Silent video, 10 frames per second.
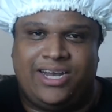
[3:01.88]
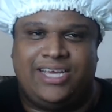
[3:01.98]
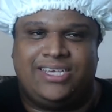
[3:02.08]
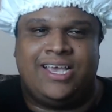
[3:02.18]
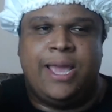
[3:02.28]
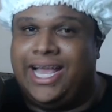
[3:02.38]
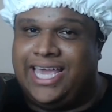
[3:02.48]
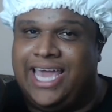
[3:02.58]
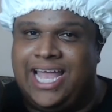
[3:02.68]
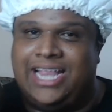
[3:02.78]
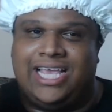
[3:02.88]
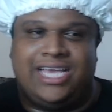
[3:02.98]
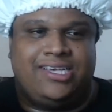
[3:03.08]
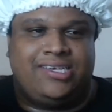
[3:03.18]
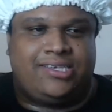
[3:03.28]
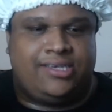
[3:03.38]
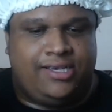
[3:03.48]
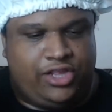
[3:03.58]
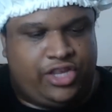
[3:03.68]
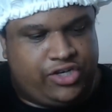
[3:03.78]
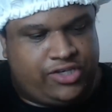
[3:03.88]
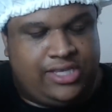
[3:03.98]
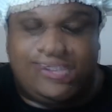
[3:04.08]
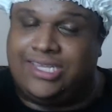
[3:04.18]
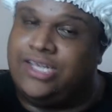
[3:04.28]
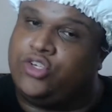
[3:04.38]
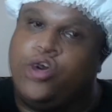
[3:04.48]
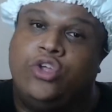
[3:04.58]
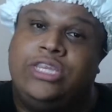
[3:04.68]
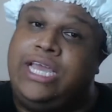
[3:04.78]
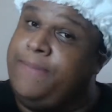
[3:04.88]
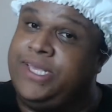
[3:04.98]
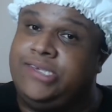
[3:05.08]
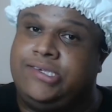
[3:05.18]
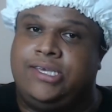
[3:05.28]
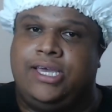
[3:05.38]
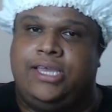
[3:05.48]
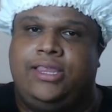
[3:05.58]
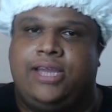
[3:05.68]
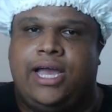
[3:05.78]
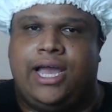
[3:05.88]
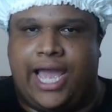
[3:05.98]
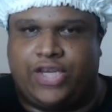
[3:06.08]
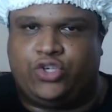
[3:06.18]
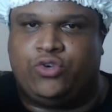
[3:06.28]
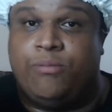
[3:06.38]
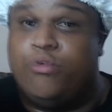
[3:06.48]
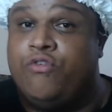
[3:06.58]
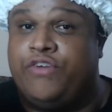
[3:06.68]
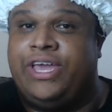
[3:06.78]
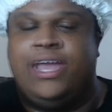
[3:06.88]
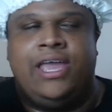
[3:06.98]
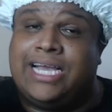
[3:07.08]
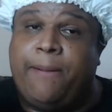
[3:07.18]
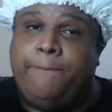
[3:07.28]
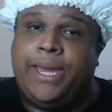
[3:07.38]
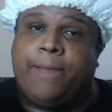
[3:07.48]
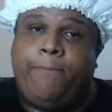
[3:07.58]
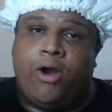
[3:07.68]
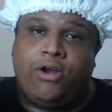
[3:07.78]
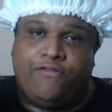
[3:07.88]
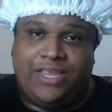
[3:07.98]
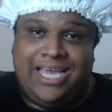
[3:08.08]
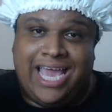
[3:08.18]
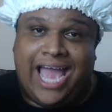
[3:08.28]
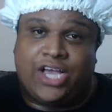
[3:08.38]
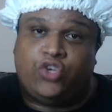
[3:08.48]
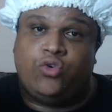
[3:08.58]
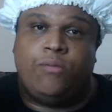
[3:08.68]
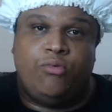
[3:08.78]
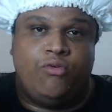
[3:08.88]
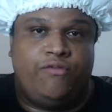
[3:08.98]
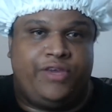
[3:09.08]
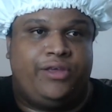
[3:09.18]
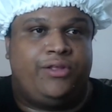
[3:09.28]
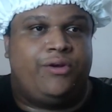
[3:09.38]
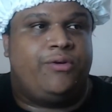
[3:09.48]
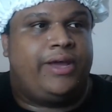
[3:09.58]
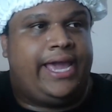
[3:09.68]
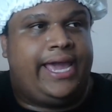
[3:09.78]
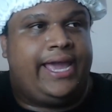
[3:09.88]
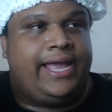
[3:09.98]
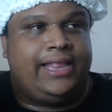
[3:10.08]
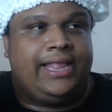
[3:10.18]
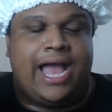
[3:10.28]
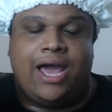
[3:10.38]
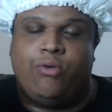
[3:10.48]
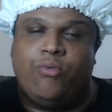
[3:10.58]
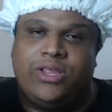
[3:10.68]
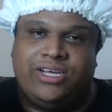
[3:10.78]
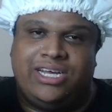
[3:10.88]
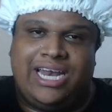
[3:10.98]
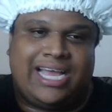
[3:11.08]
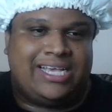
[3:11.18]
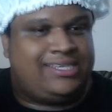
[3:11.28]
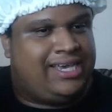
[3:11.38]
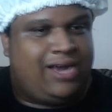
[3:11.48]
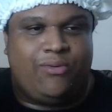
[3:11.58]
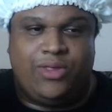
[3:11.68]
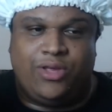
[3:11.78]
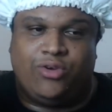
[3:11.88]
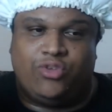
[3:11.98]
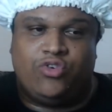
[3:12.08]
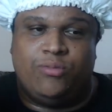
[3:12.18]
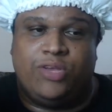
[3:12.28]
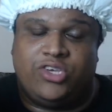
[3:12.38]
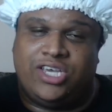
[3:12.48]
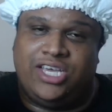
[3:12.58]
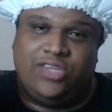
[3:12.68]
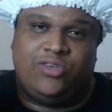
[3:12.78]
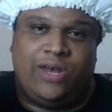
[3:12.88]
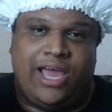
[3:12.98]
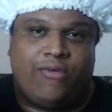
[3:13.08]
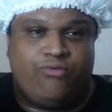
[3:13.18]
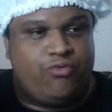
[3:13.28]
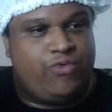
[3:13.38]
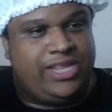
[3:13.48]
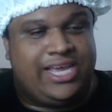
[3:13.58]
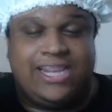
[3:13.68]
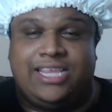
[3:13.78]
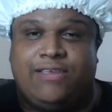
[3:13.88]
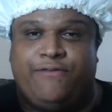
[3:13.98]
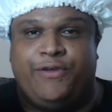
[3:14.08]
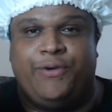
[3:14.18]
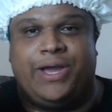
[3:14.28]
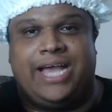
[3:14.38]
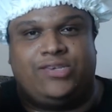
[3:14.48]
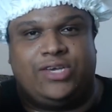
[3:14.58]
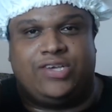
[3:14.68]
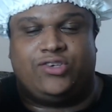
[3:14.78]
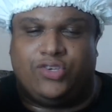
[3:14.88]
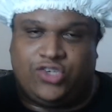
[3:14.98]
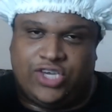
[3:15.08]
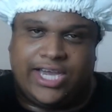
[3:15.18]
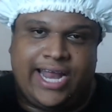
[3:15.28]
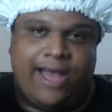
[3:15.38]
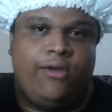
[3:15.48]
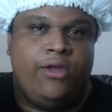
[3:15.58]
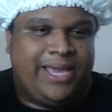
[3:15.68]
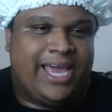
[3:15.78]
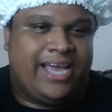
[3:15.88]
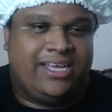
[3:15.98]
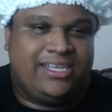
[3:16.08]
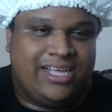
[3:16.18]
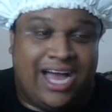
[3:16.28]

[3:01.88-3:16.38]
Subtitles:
what it is, but again, there's these things called demons in the actual movie. They take a big part of the actual movie, you know, and I don't want to, like I said, I don't want to go too much into like ruining anything for you guys. You guys should check it out. But yeah,